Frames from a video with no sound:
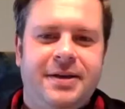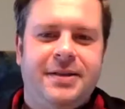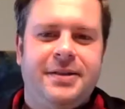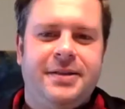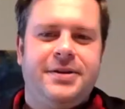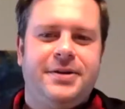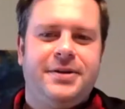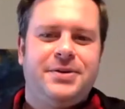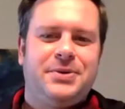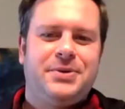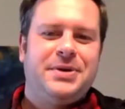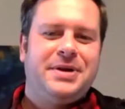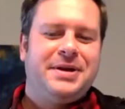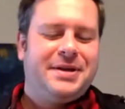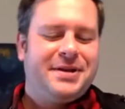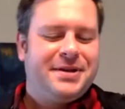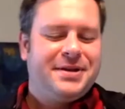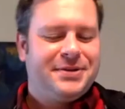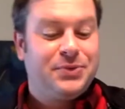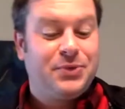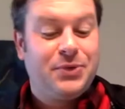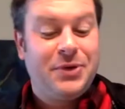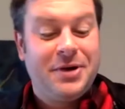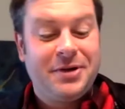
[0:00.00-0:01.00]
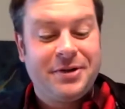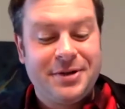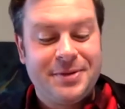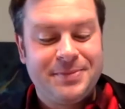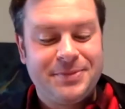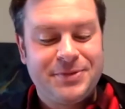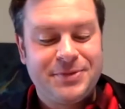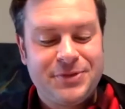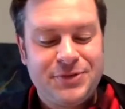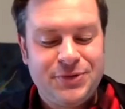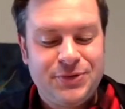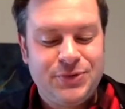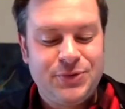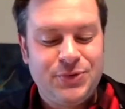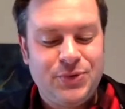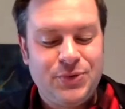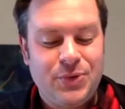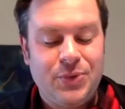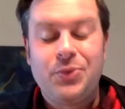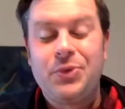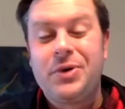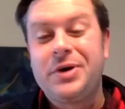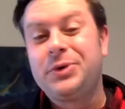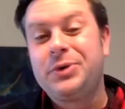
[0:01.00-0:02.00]
Hello, and welcome to
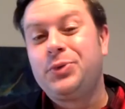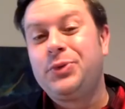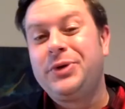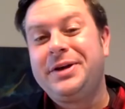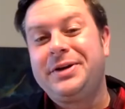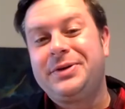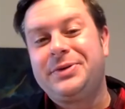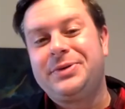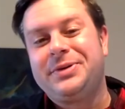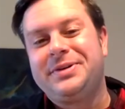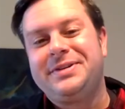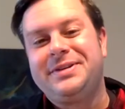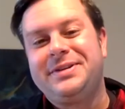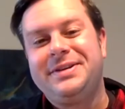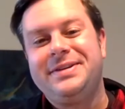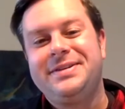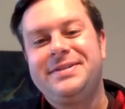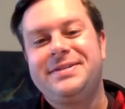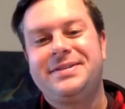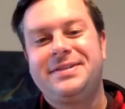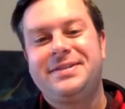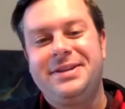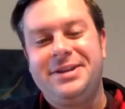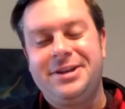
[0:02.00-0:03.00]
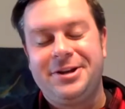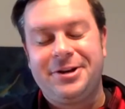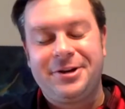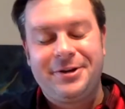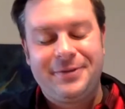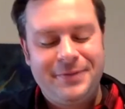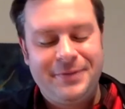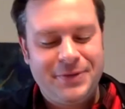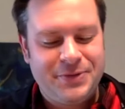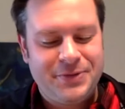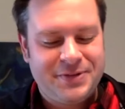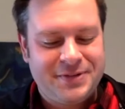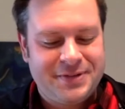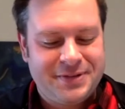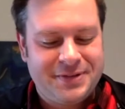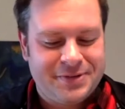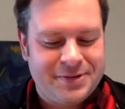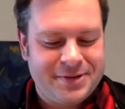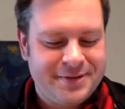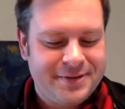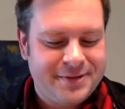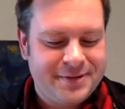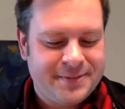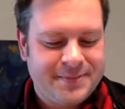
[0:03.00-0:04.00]
One Week Critiques, the interview
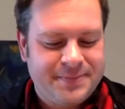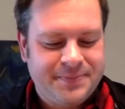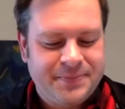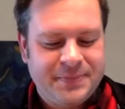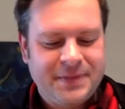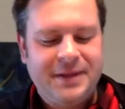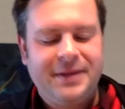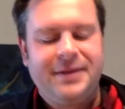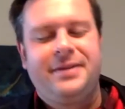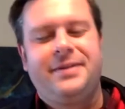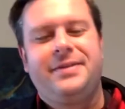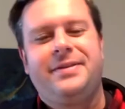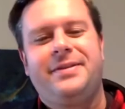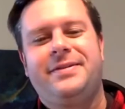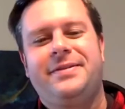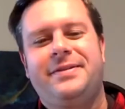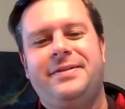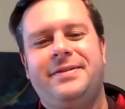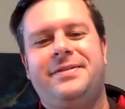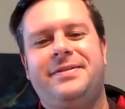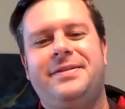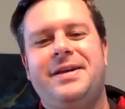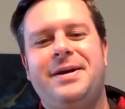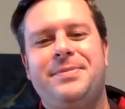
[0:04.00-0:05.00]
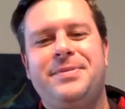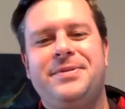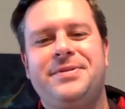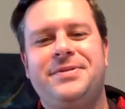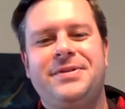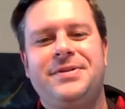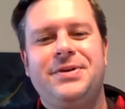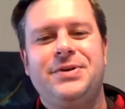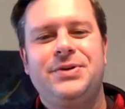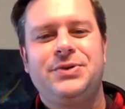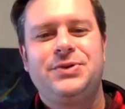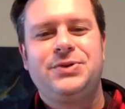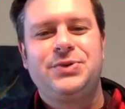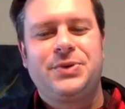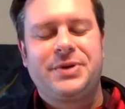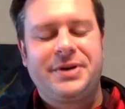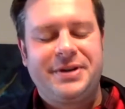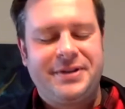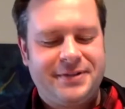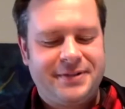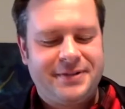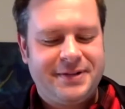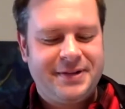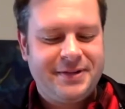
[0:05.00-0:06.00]
series. This is episode
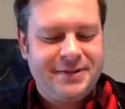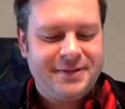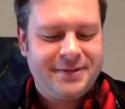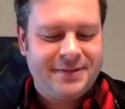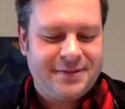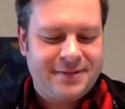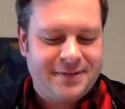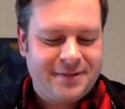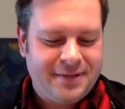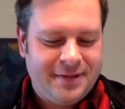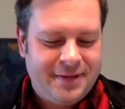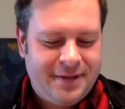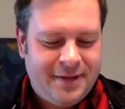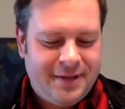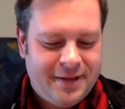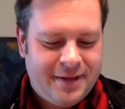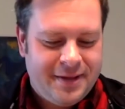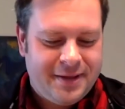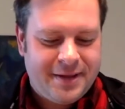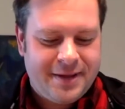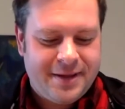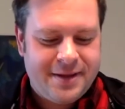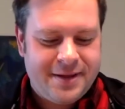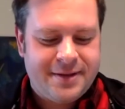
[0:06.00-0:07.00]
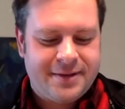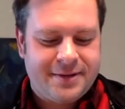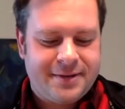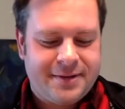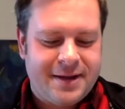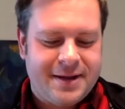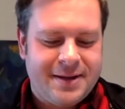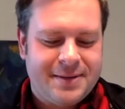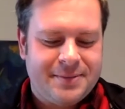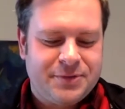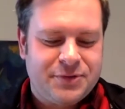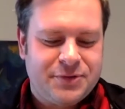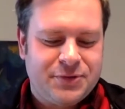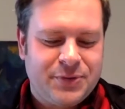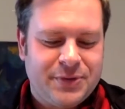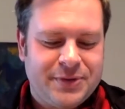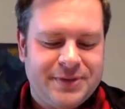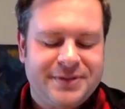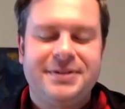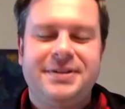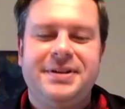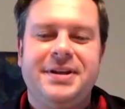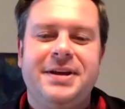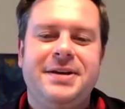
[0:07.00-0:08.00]
26, and I am joined
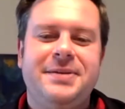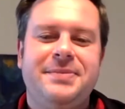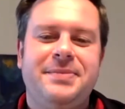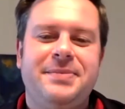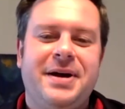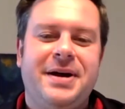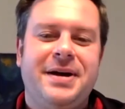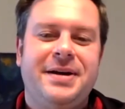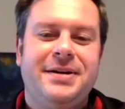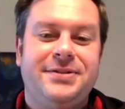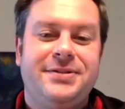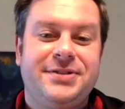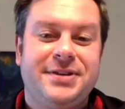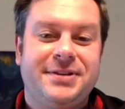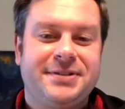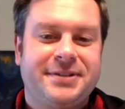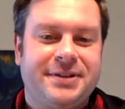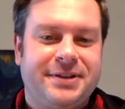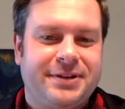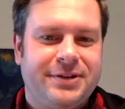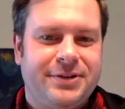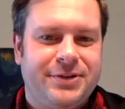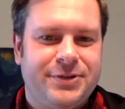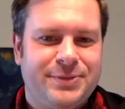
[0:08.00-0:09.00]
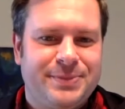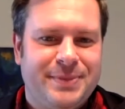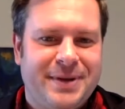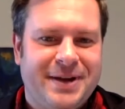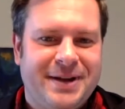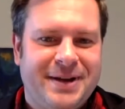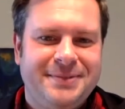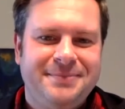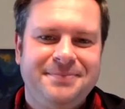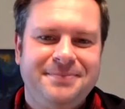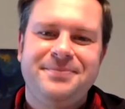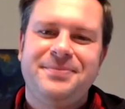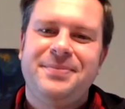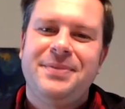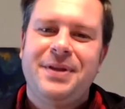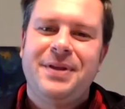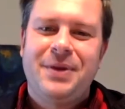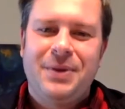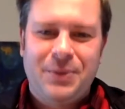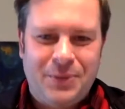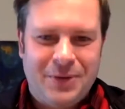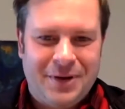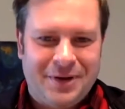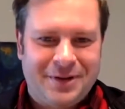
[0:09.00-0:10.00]
today by Jessica Guzman.
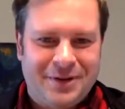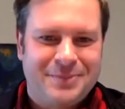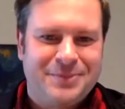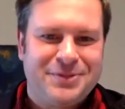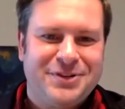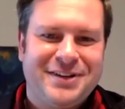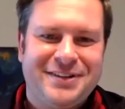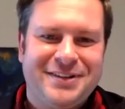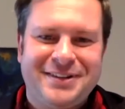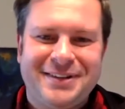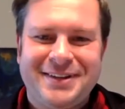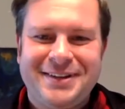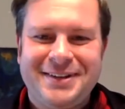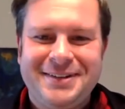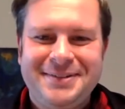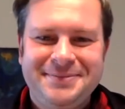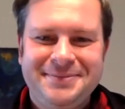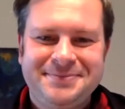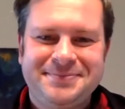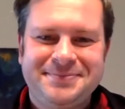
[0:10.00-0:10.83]
Welcome, Jessica.